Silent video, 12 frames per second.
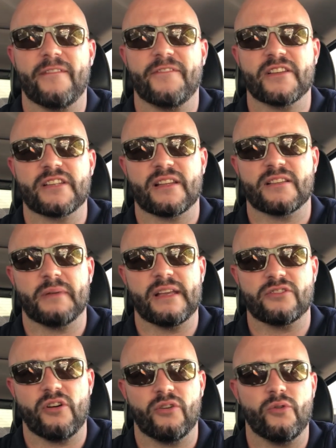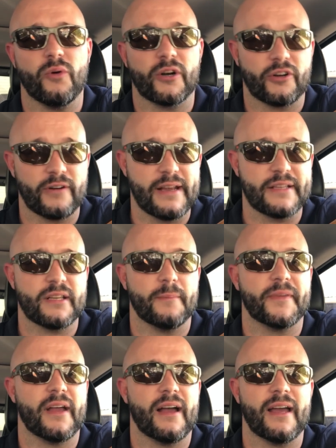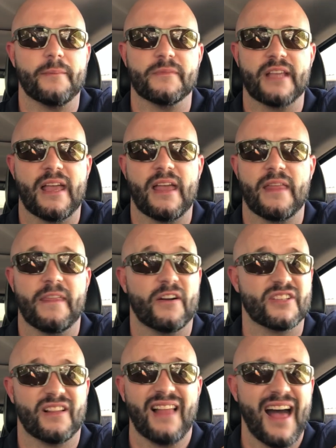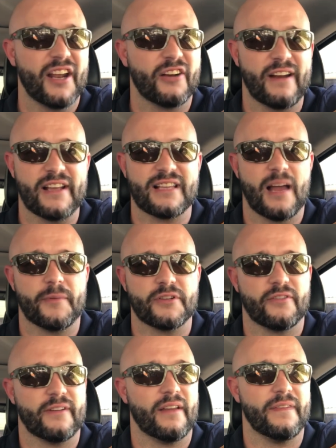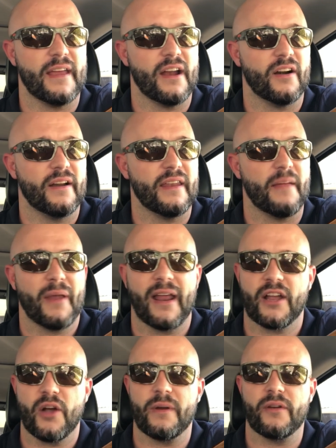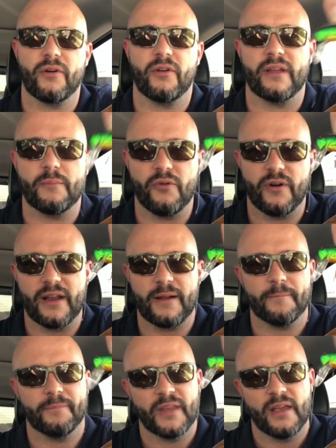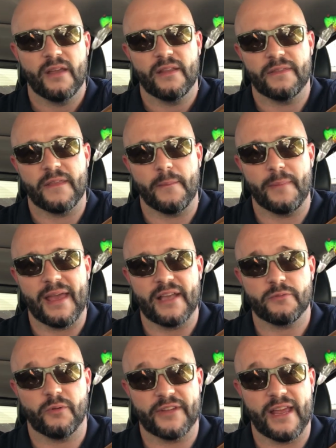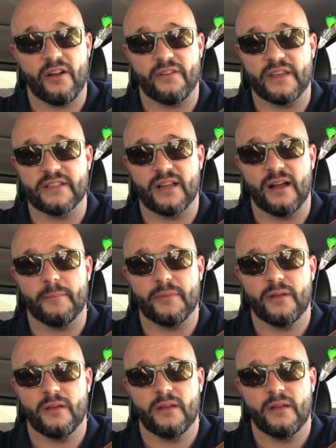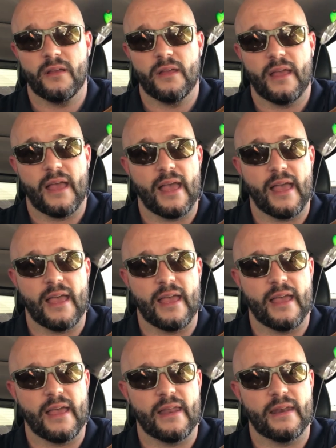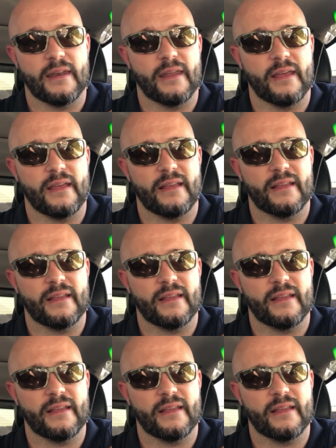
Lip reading: fish at this place called Core Creek sometimes, and there's a lot of grasshoppers around there, and then when I go in early morning, the bass will tear these up. And